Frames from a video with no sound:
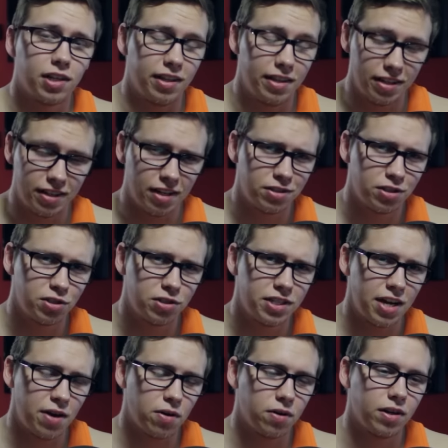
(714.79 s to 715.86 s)
I think that should
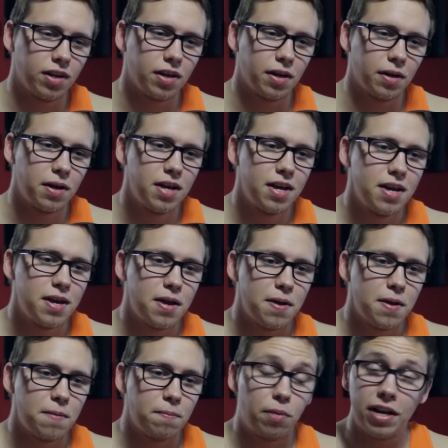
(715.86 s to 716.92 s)
sound
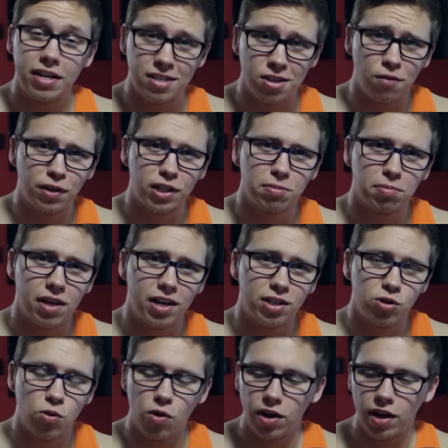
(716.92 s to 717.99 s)
pretty
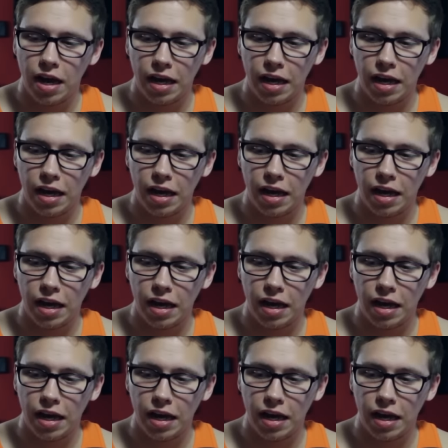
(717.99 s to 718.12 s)
self-explanatory.